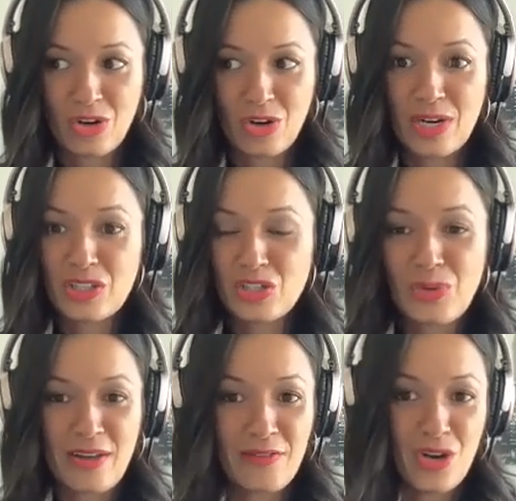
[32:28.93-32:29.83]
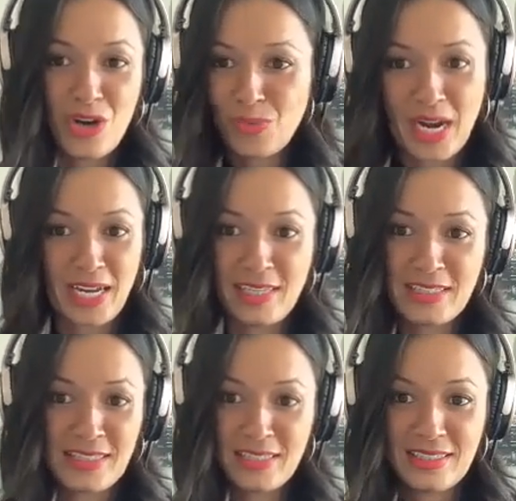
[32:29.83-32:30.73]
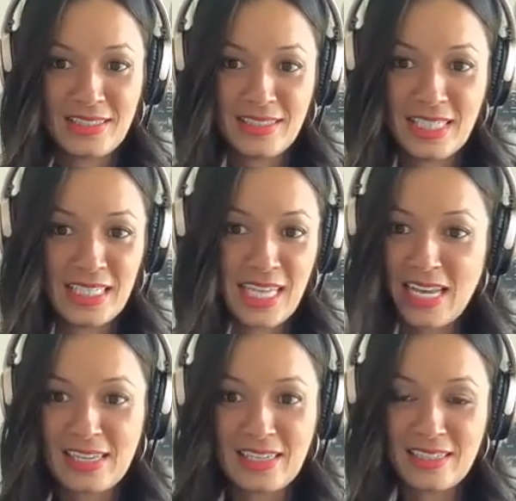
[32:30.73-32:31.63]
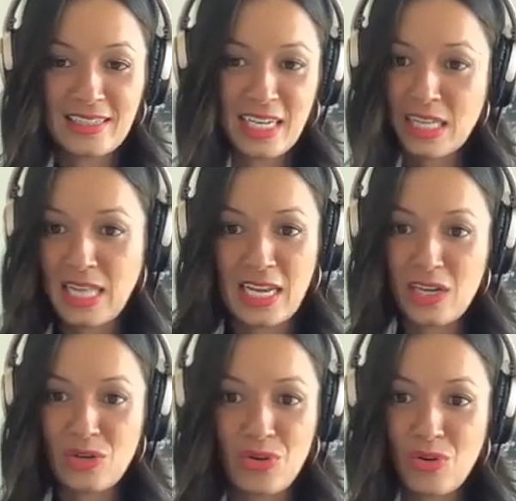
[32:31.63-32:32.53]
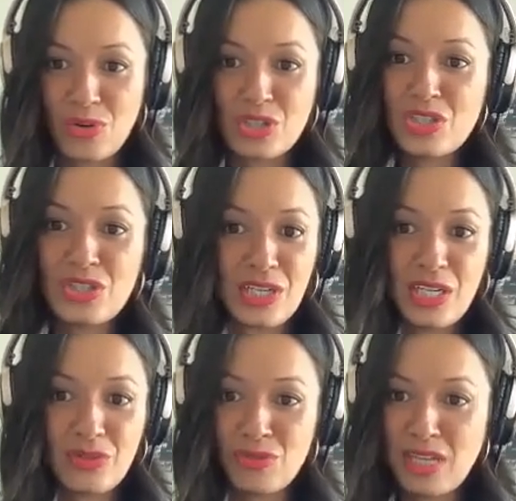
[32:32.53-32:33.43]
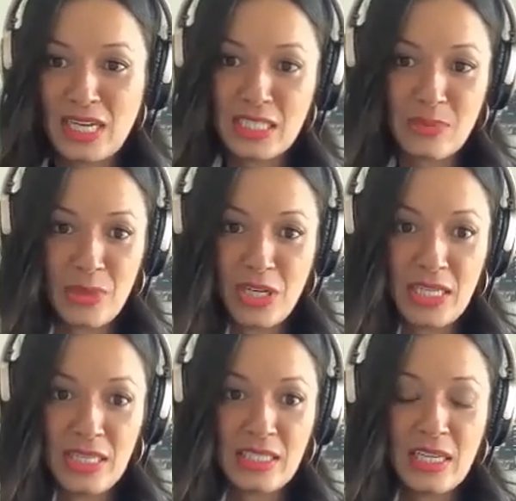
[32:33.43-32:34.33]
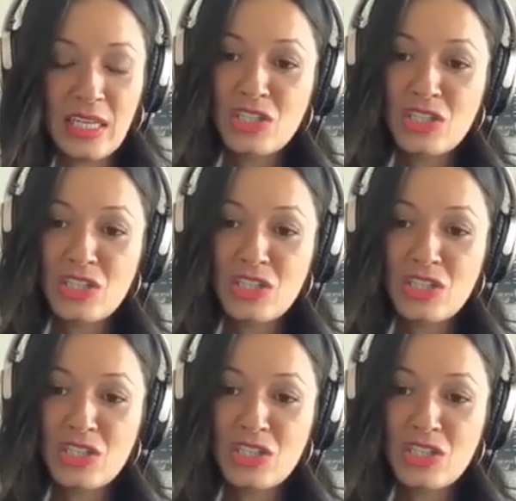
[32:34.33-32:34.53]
or else you have no right to take a client or a student through that experience.